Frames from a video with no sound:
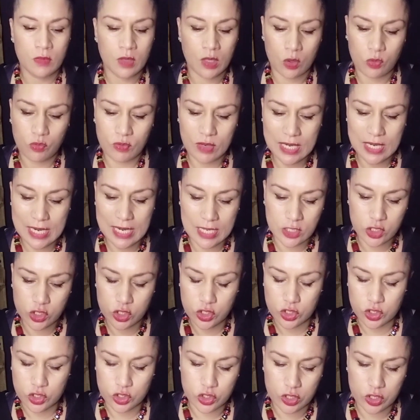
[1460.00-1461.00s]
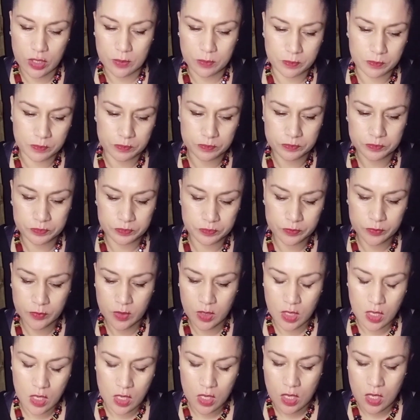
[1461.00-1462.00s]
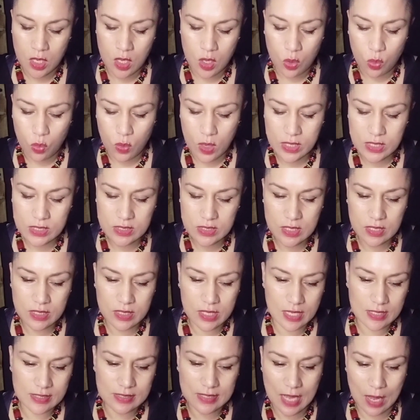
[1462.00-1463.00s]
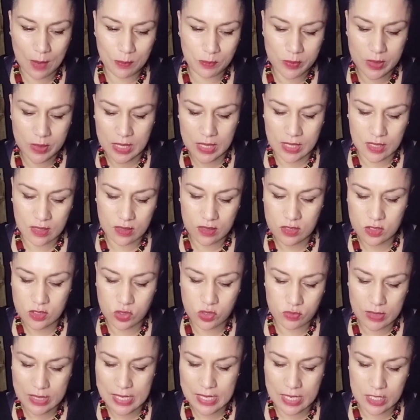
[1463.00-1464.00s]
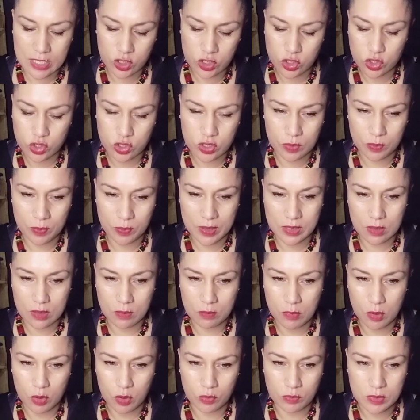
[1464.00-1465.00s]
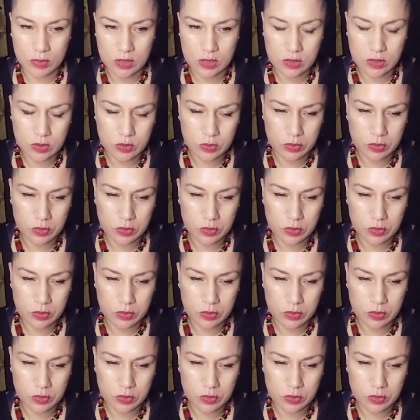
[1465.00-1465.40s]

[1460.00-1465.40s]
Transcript: relationship. What is it that's happening in this relationship at the moment?